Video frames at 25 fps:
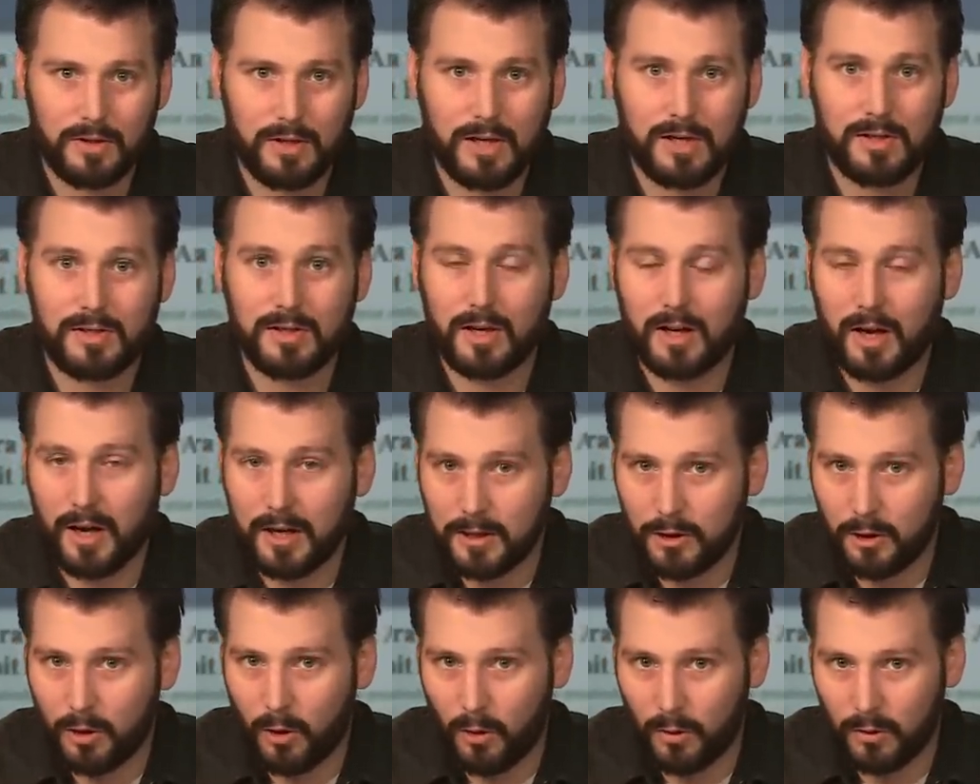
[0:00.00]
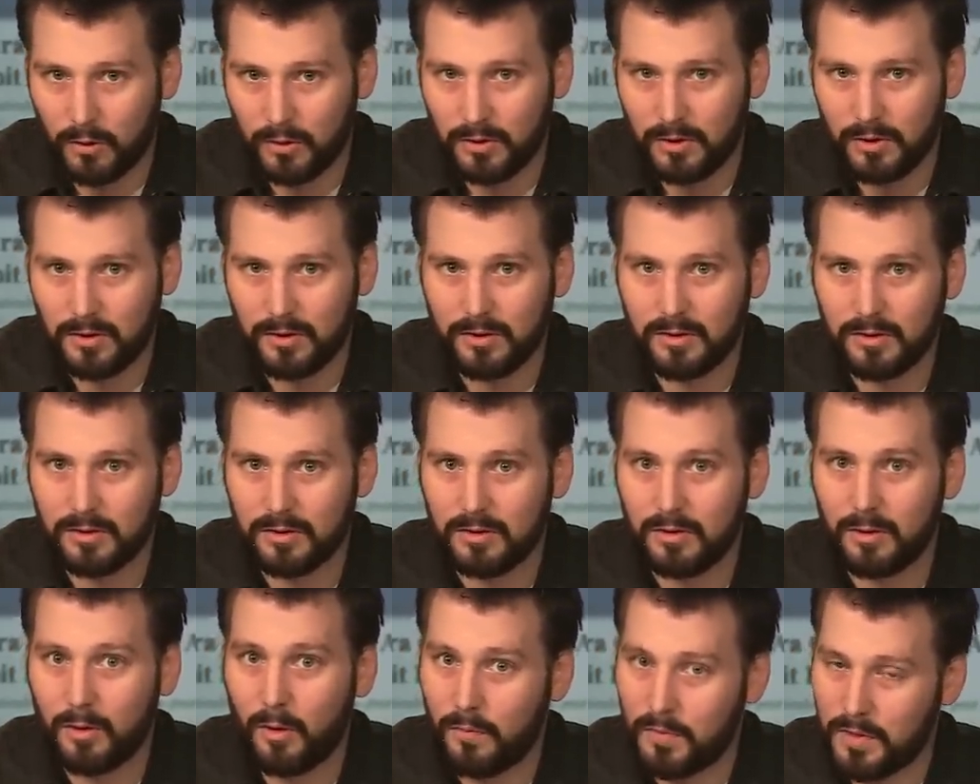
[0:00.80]
is an icon
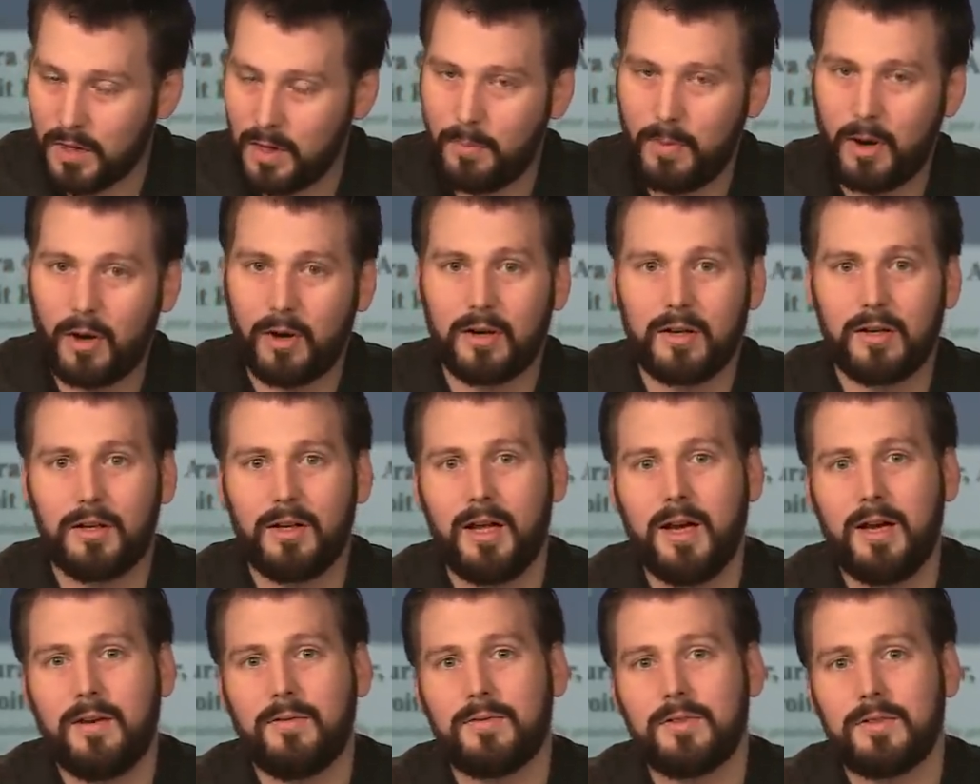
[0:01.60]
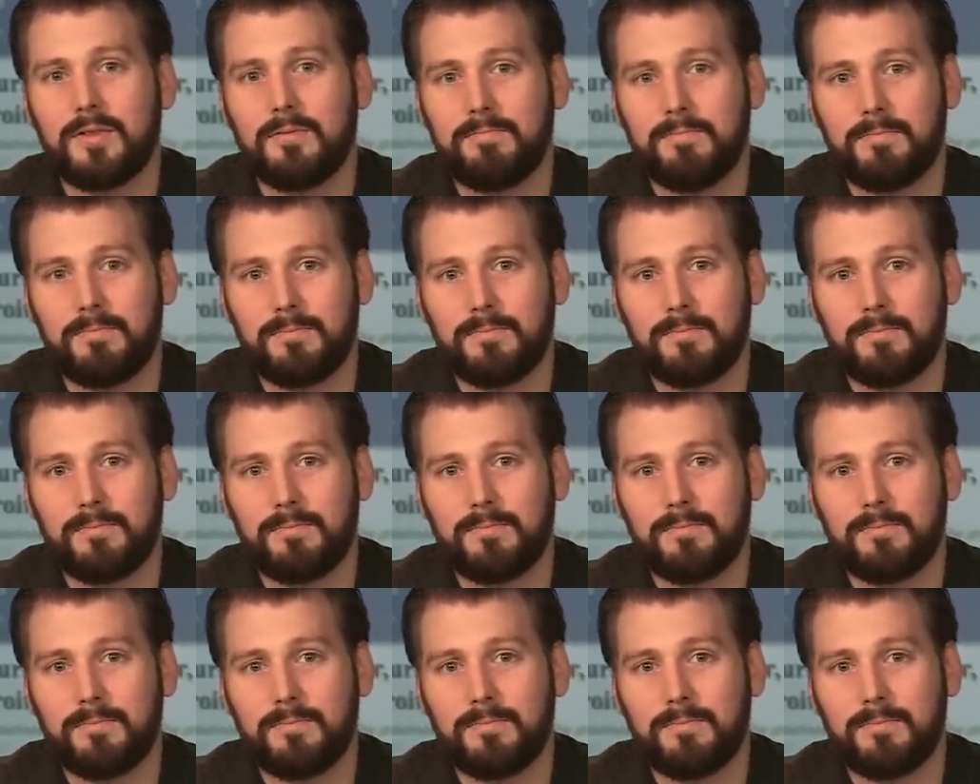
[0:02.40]
of the American left.